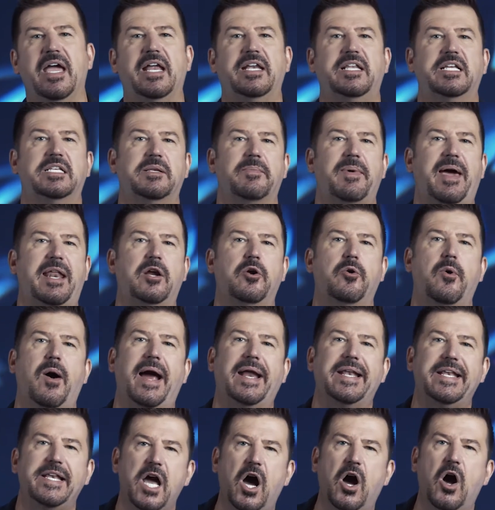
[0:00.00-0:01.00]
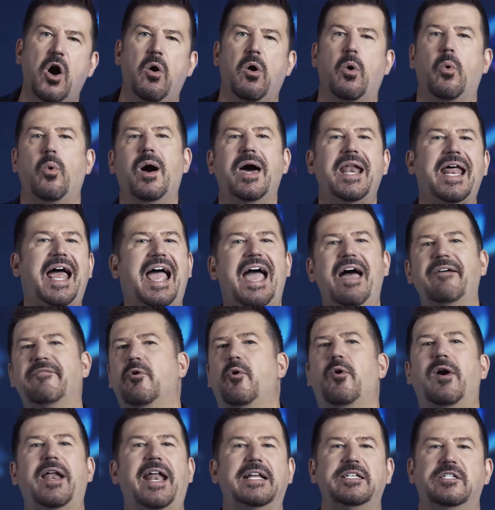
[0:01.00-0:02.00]
It doesn't matter who I know, what I have, or
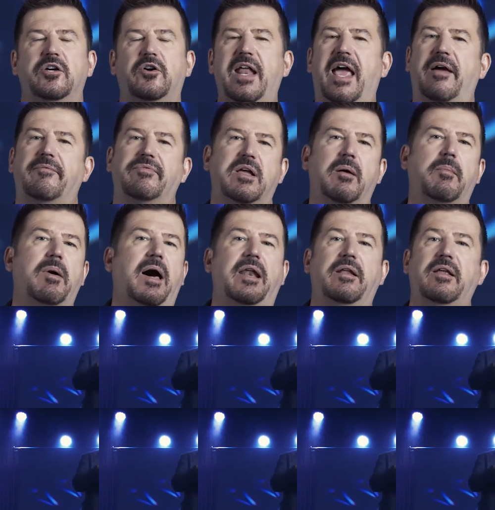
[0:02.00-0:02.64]
what I don't have. Come on.